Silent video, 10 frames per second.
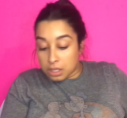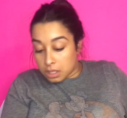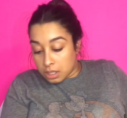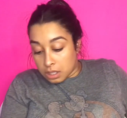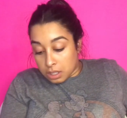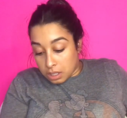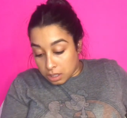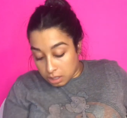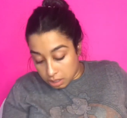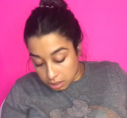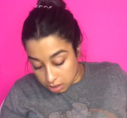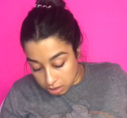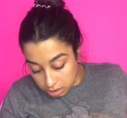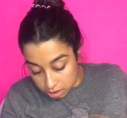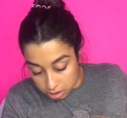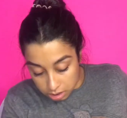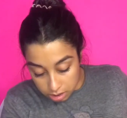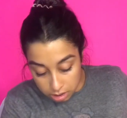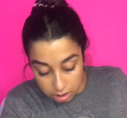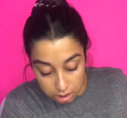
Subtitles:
(silence)